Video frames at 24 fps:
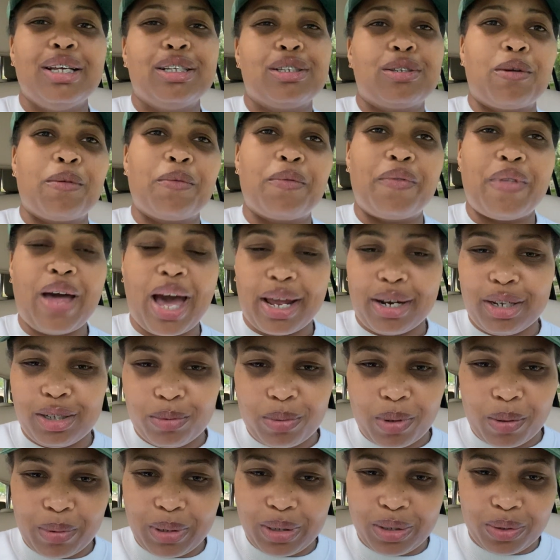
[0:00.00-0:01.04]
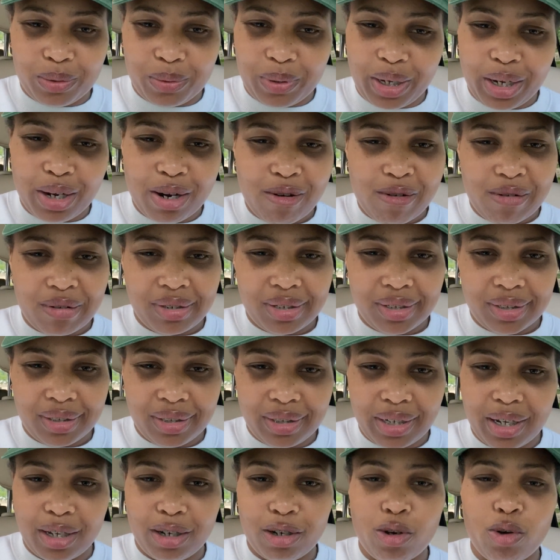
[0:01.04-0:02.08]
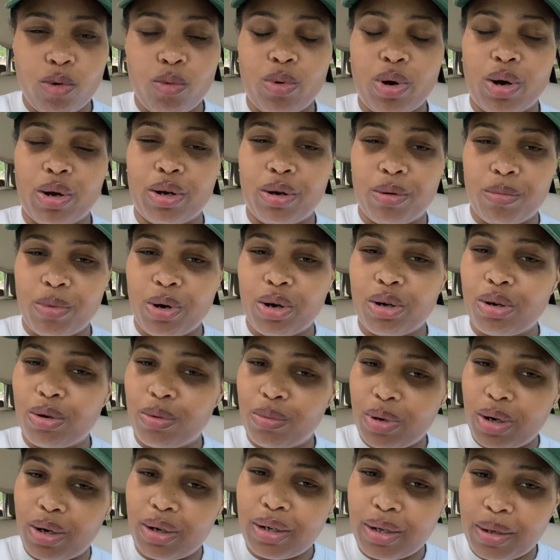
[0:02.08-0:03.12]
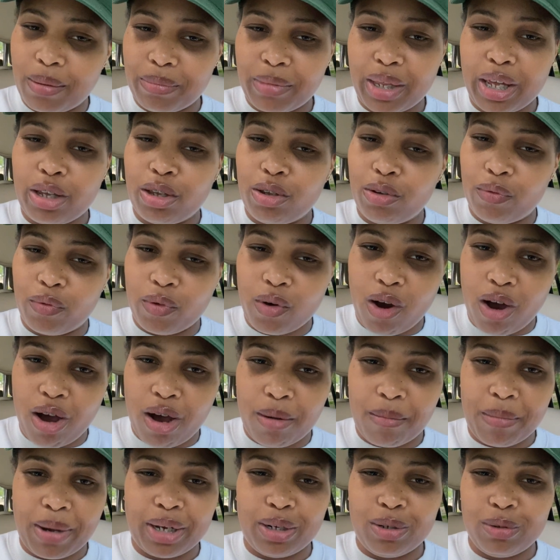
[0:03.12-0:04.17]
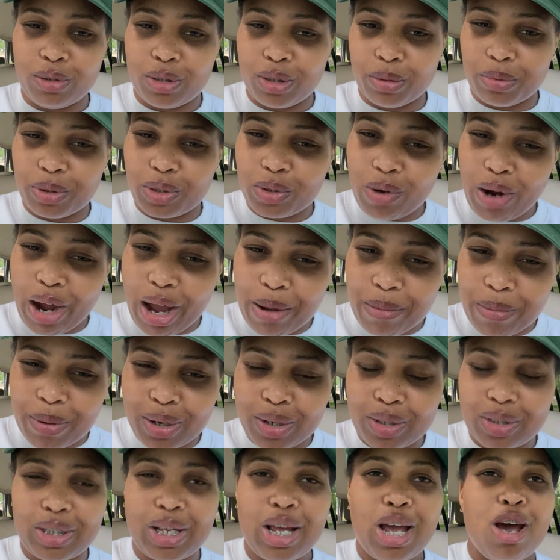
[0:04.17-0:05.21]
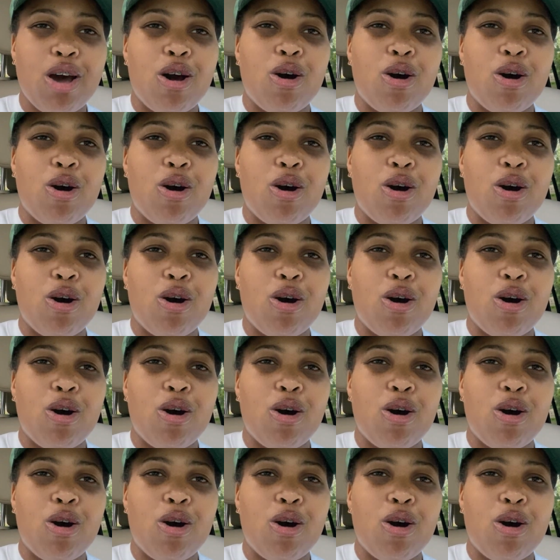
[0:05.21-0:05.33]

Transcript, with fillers: So that is what we do here on this channel. Welcome, welcome, welcome. Thank you for all my new subscribers.